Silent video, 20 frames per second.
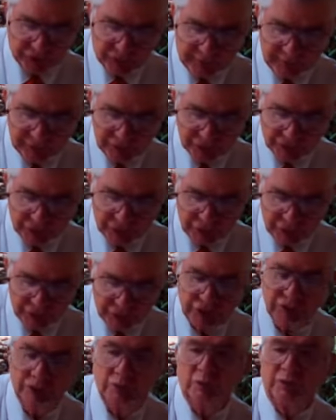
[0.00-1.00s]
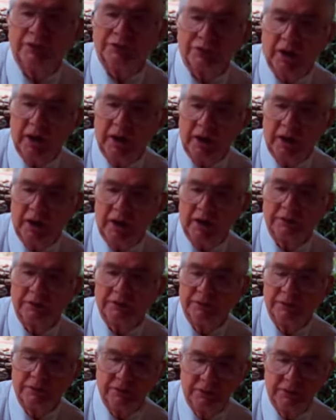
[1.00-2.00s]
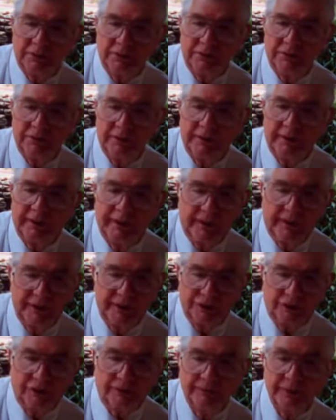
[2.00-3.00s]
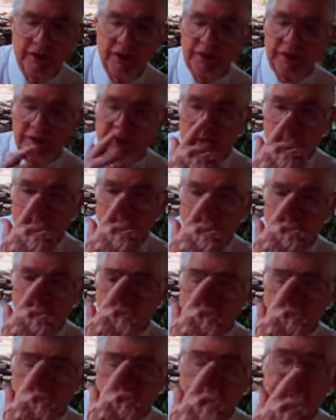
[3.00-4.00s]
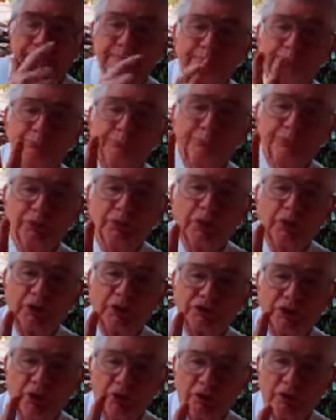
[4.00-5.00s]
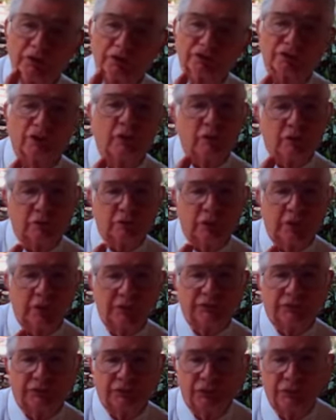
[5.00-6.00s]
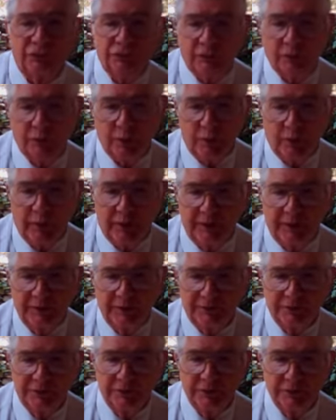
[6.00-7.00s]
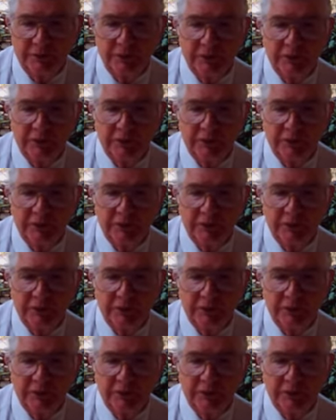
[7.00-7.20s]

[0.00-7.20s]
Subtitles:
the seven churches which are in Asia. Now remember, John saw Christ three ways.